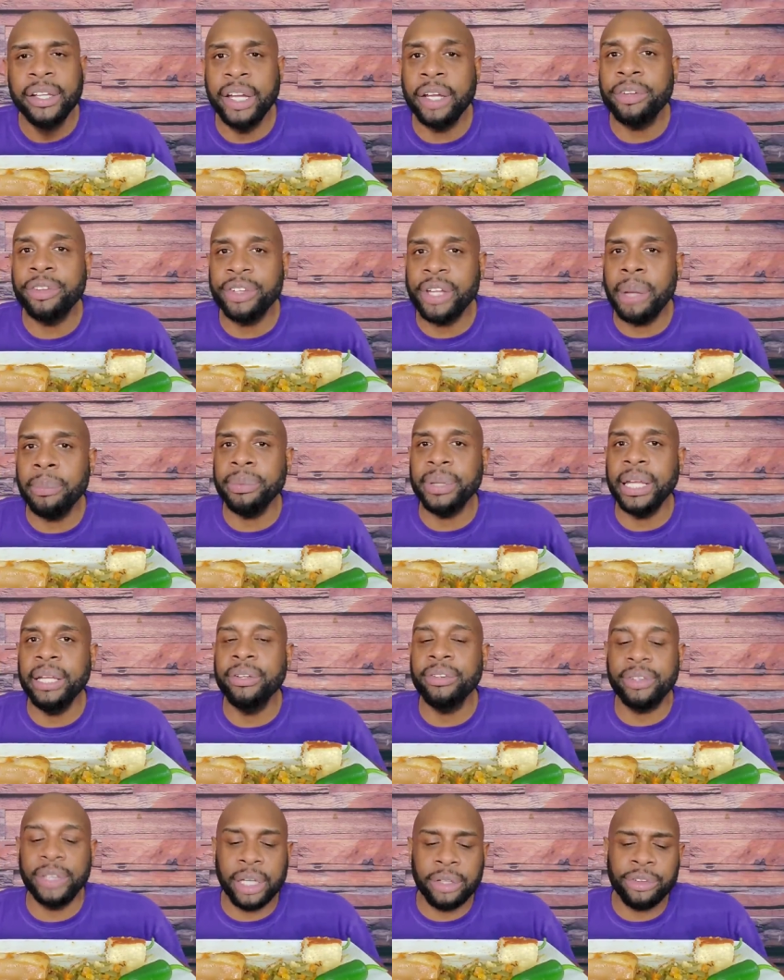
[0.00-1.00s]
There's some
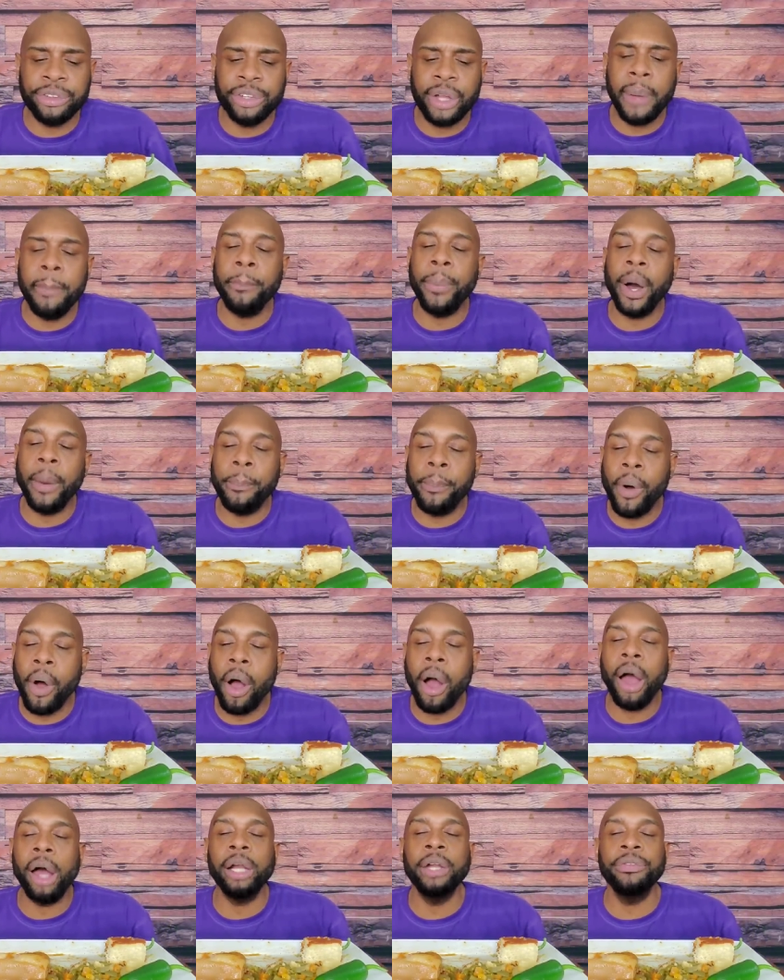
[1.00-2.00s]
things, there's some
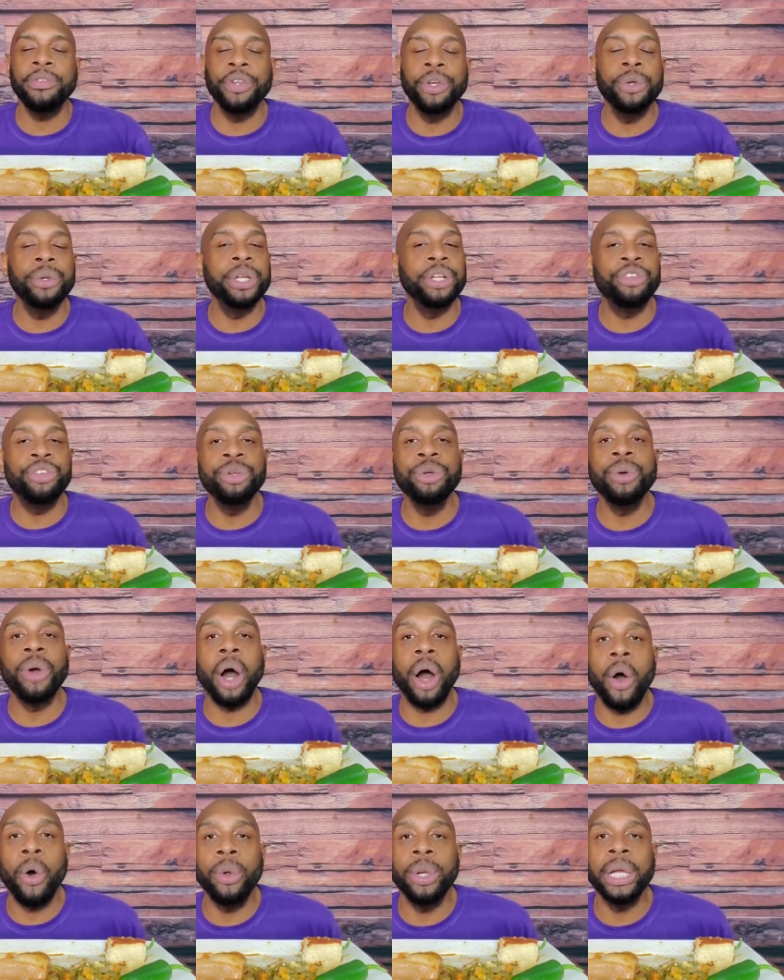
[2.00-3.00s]
part of you that
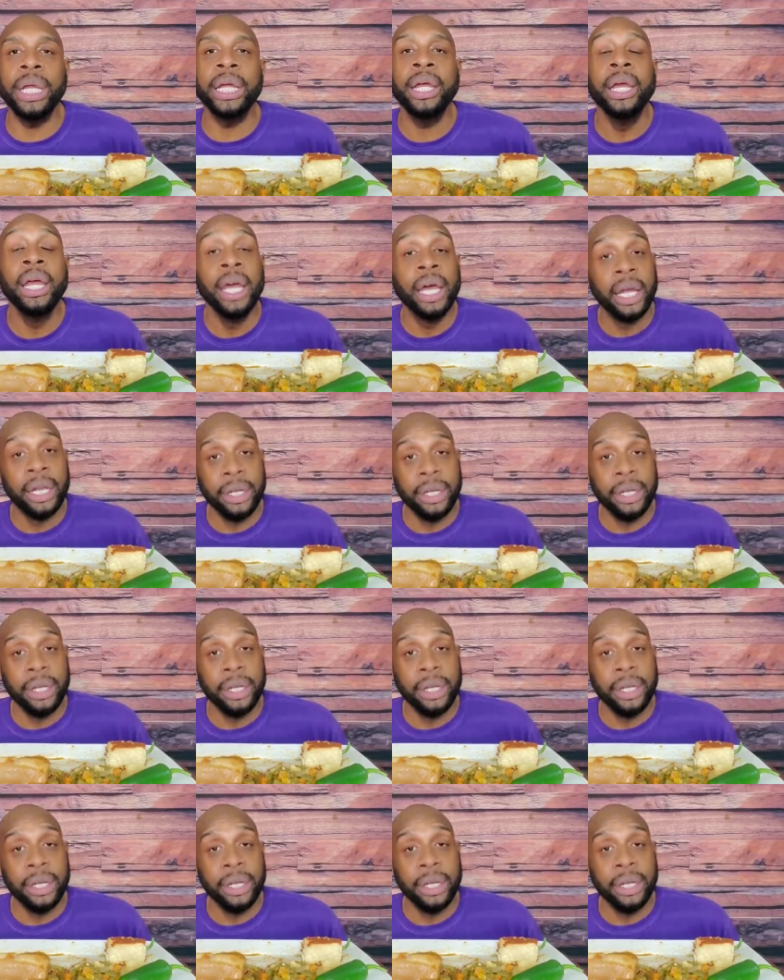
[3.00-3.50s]
you only